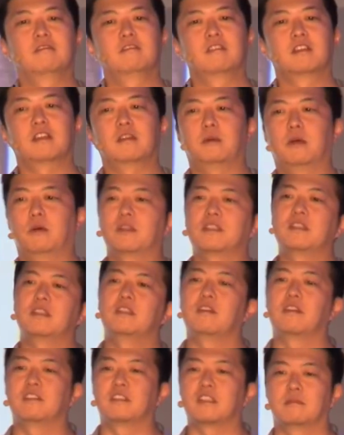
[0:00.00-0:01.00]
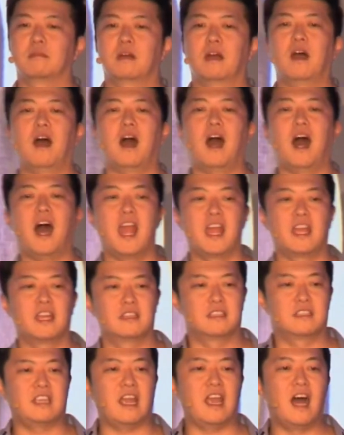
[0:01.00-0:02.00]
Come on, what's he do every time? I.
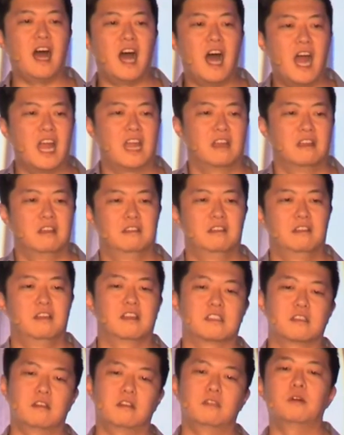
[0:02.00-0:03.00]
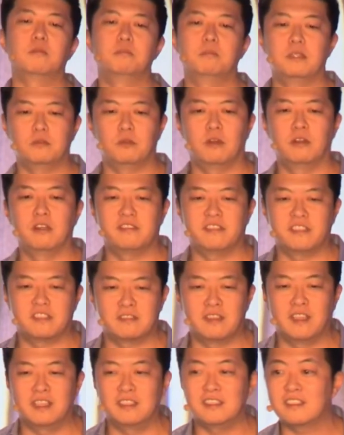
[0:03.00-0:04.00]
Say I. Has anyone been to one of his
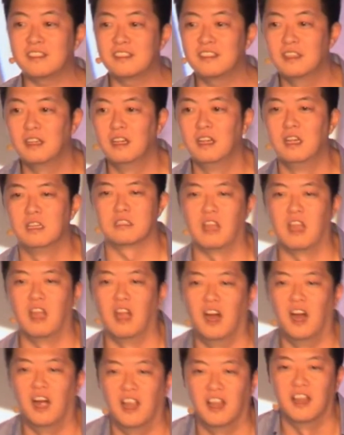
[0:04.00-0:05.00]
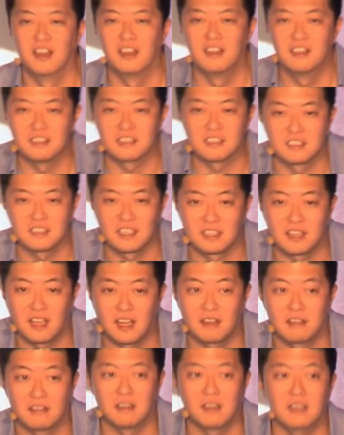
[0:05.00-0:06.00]
events? Say I. He says like that,
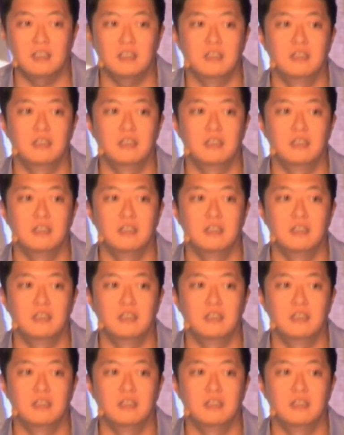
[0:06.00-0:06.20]
right?